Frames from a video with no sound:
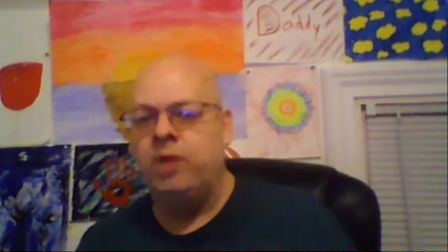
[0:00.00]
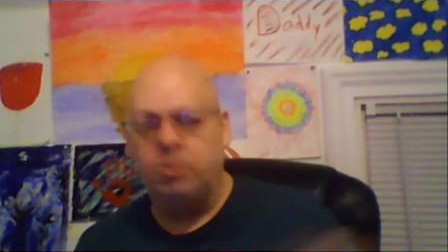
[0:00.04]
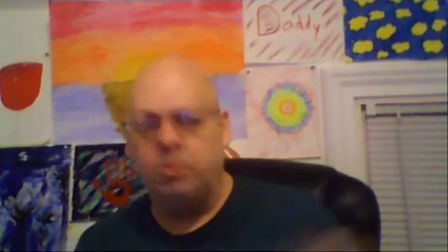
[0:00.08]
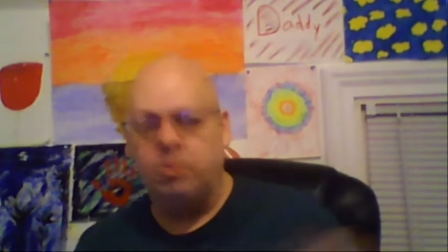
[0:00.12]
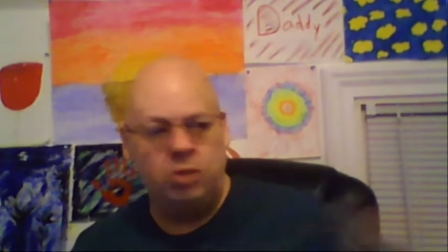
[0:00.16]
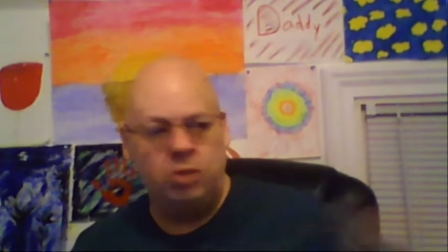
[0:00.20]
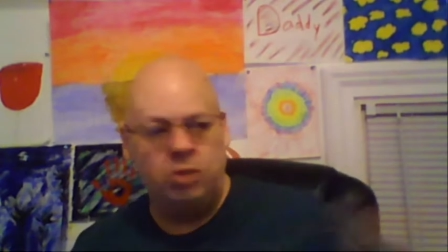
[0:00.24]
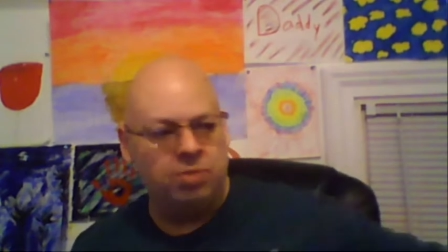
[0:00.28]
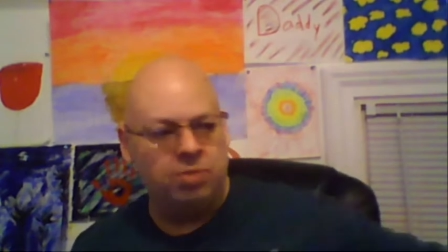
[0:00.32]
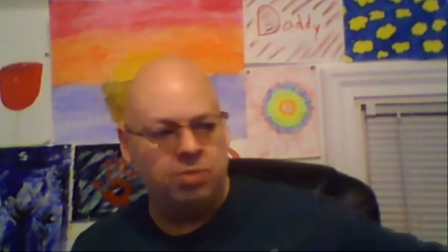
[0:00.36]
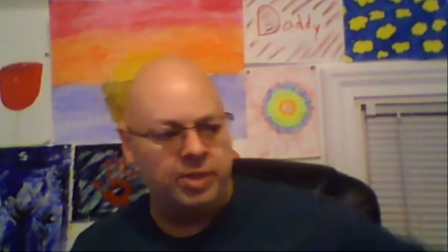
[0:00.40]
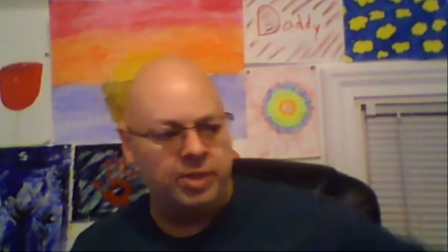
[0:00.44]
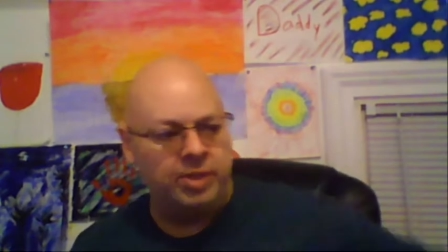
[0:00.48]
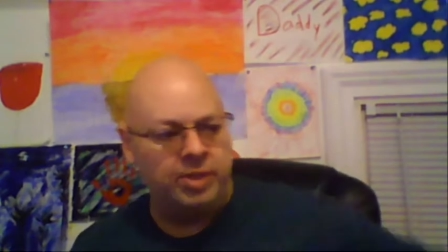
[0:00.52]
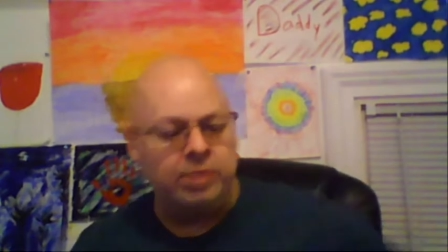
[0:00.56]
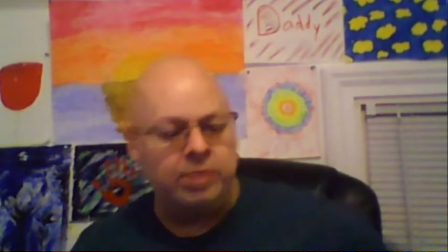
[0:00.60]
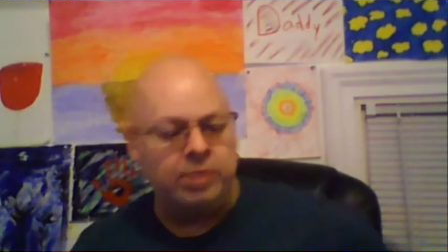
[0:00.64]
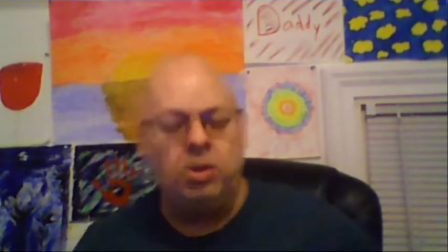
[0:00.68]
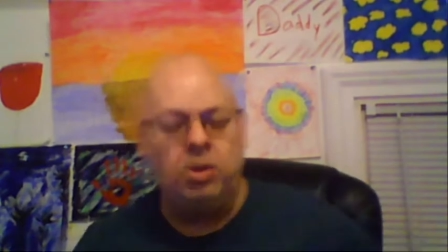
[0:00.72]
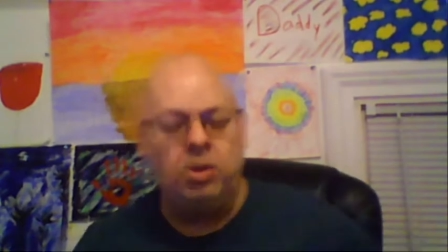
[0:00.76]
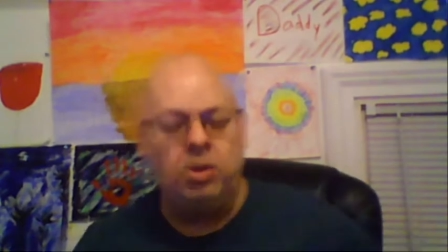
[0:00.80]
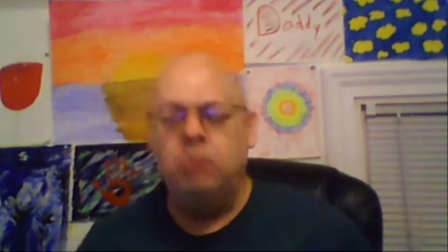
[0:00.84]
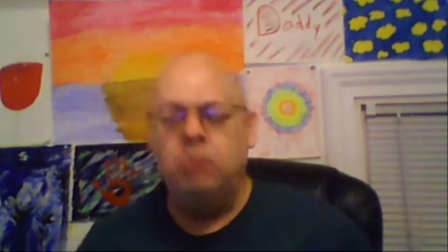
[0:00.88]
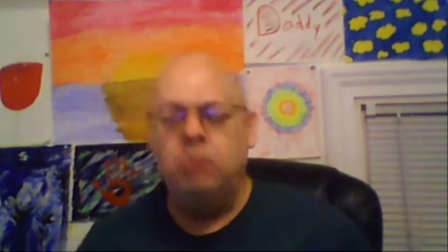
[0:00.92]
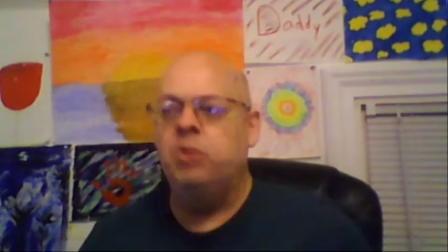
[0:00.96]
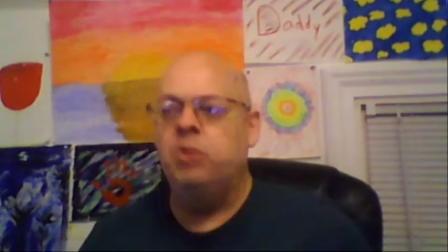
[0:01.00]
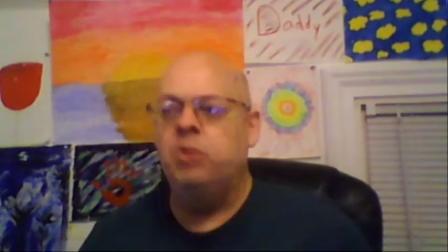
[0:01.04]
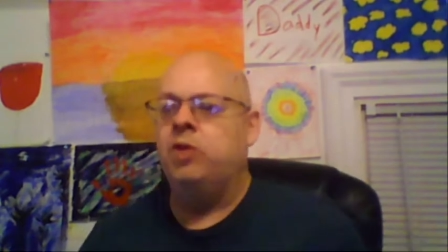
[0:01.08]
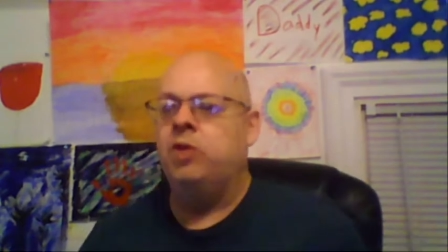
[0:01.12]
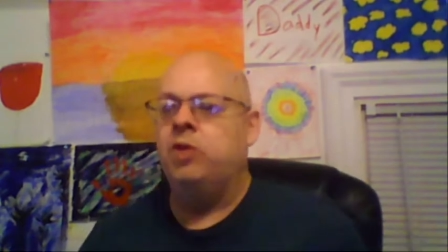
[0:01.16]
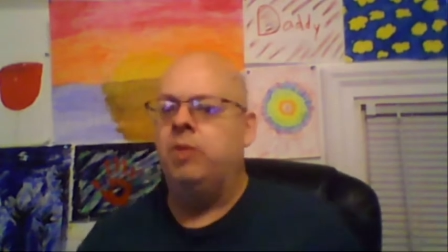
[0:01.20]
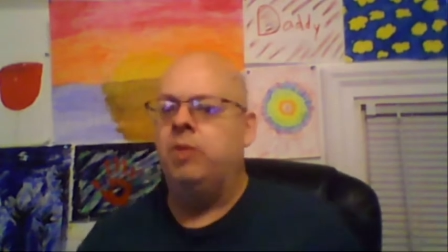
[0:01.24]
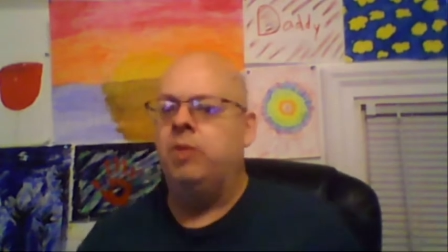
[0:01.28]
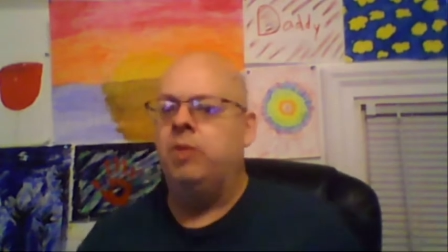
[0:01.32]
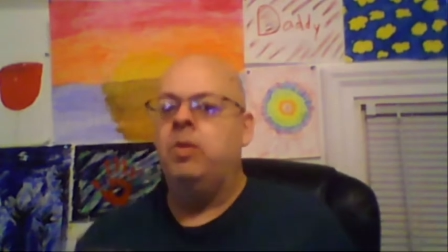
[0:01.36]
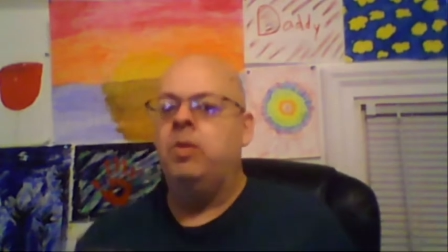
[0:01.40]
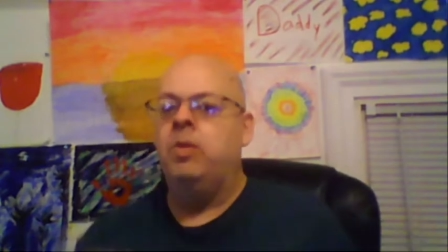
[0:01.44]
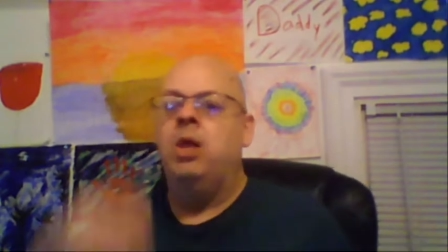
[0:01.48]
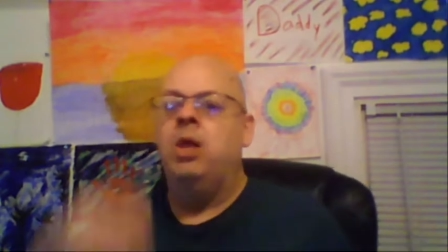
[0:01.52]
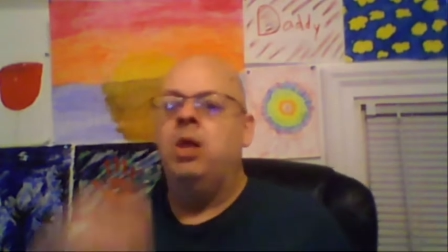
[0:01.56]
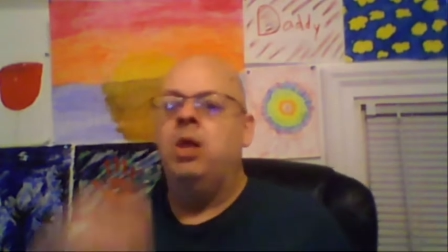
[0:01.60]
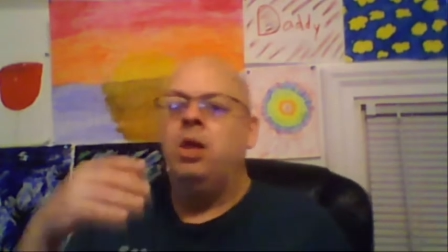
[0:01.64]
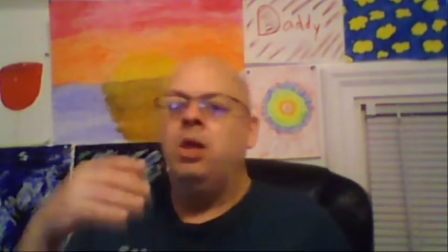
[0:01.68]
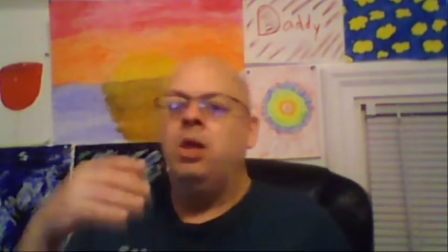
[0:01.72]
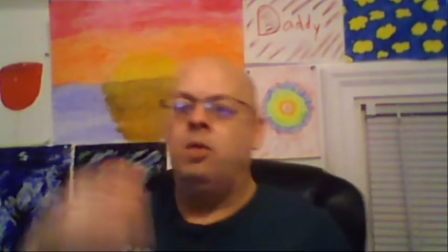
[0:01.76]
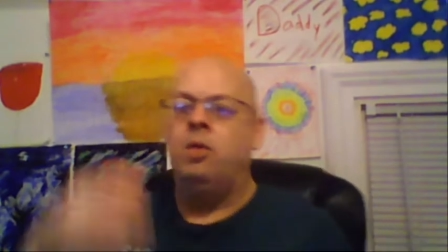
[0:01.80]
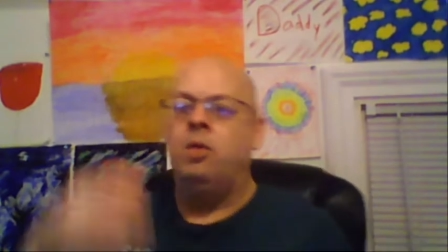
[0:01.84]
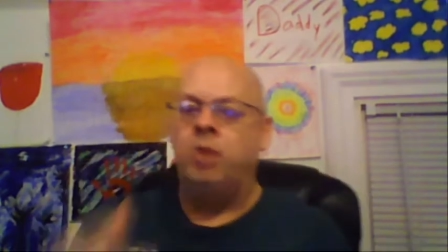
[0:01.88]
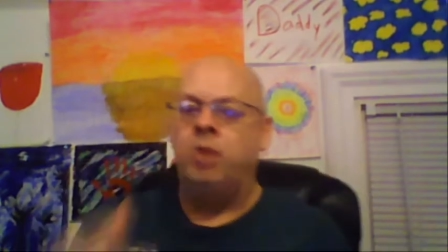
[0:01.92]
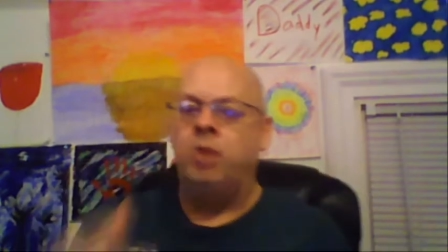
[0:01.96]
where the police walked with them,
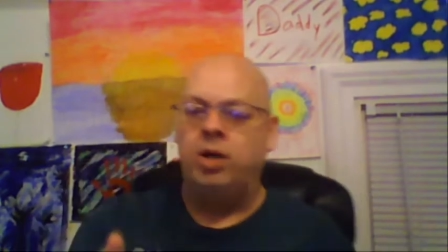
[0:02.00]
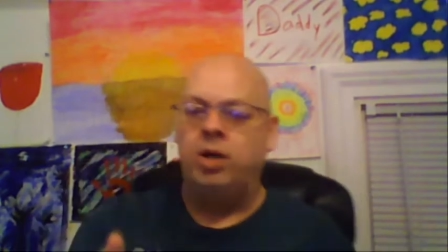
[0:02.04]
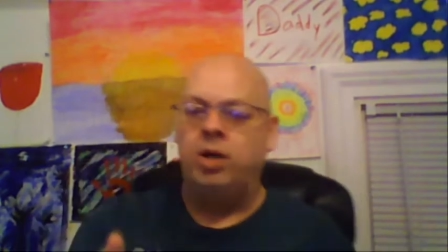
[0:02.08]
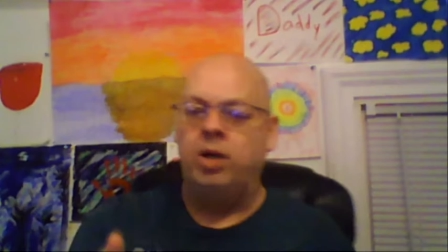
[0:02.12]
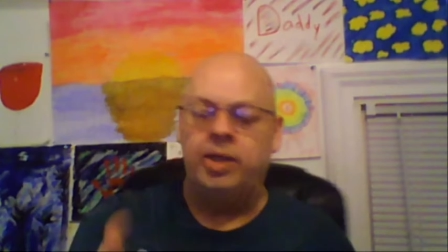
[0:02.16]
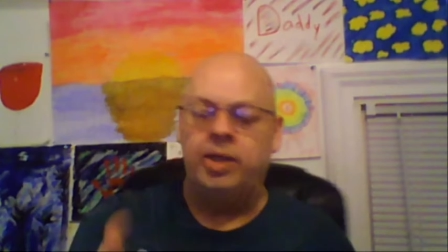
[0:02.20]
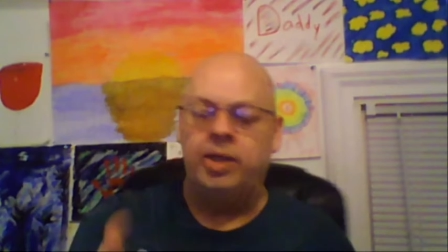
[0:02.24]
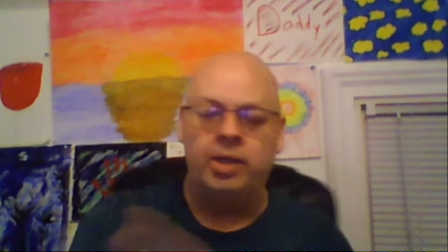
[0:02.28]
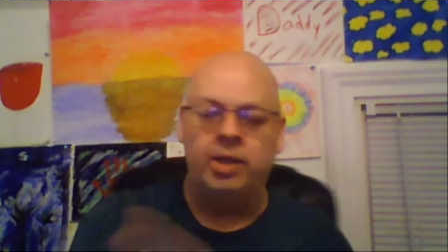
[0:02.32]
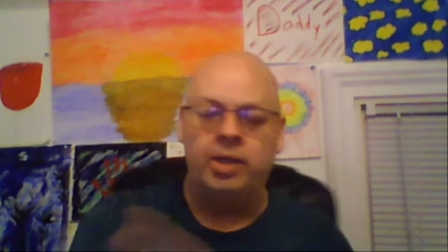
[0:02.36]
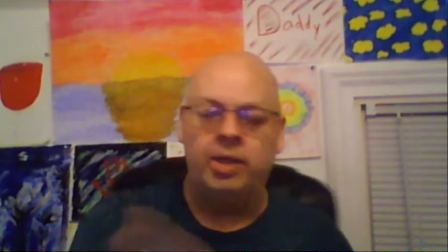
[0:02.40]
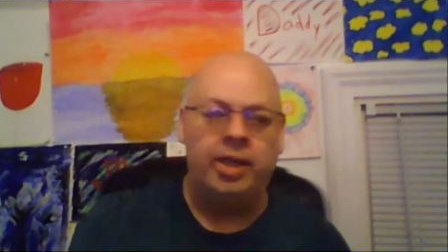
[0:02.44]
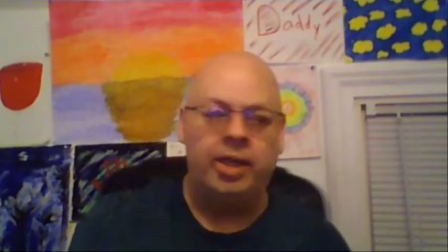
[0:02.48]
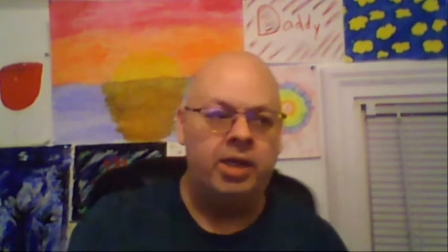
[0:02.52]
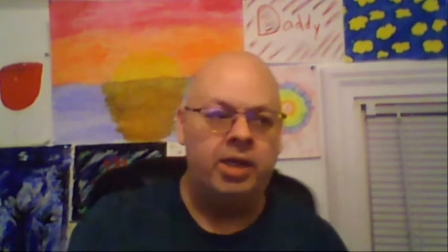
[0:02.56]
where in like